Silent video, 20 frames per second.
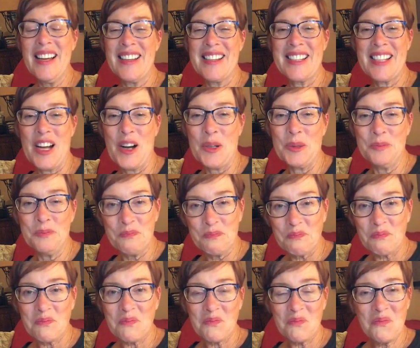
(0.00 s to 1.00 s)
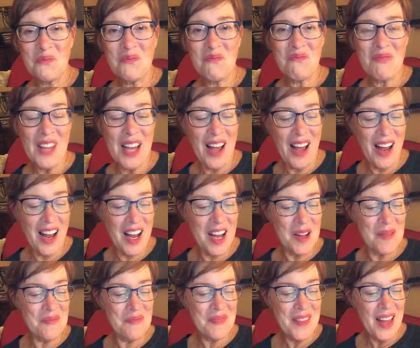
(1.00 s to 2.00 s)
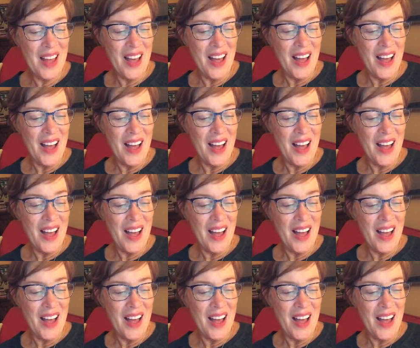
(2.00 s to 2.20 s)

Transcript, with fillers: So, um,